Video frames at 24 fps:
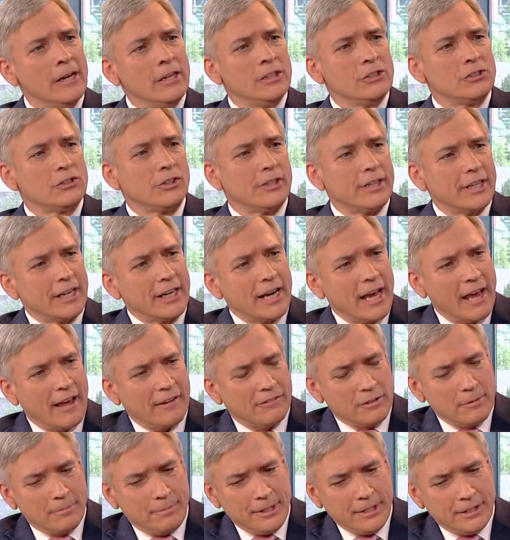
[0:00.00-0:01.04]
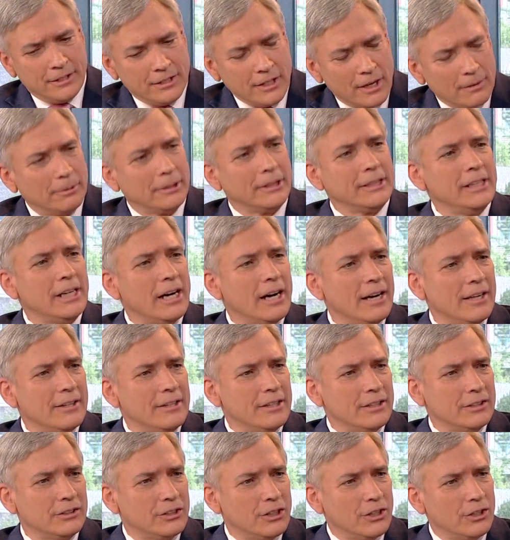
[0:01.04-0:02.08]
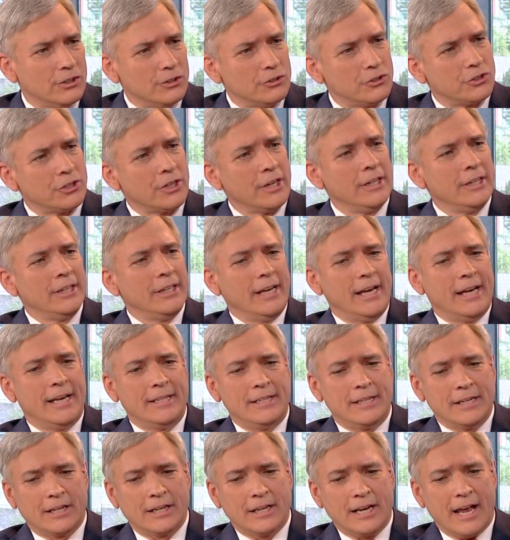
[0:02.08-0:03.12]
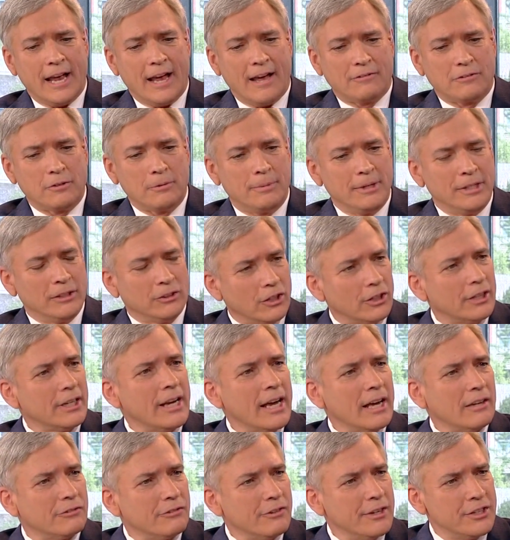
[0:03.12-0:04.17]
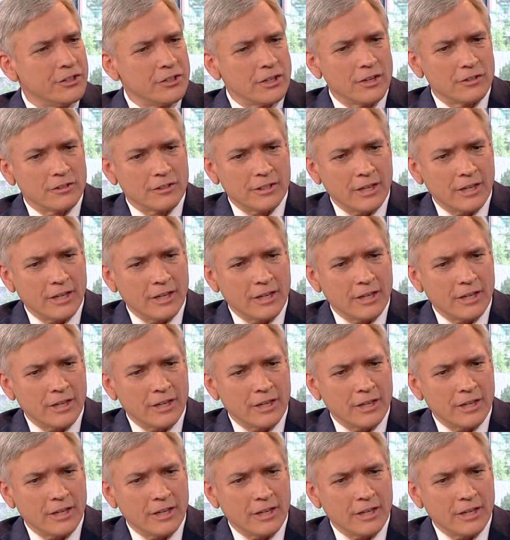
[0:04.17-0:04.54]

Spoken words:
So they're going to have to be doubly on their toes, and they're going to have to be looking out for each other.